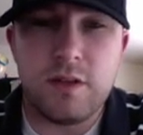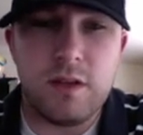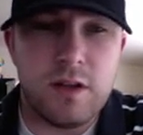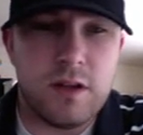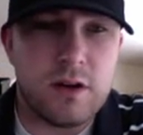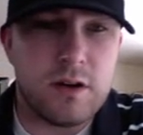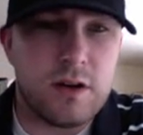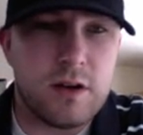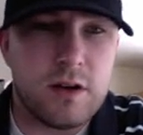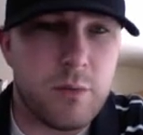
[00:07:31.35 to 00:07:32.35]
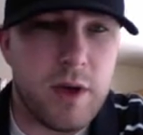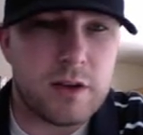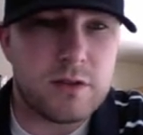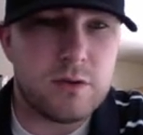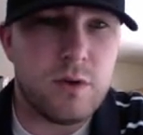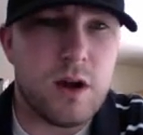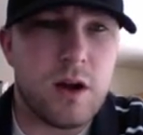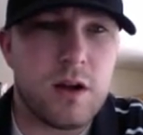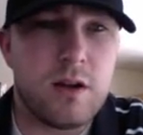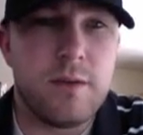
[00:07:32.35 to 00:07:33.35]
Hit enter and we're back to
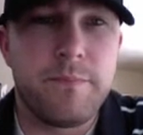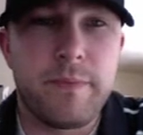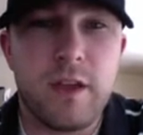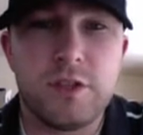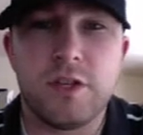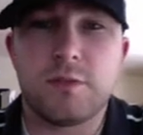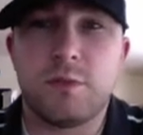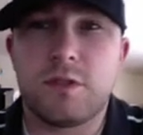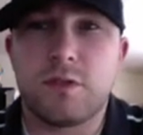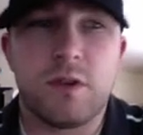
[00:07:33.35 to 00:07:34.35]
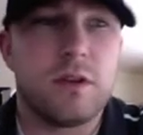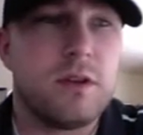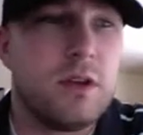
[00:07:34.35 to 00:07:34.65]
our adjustment screen.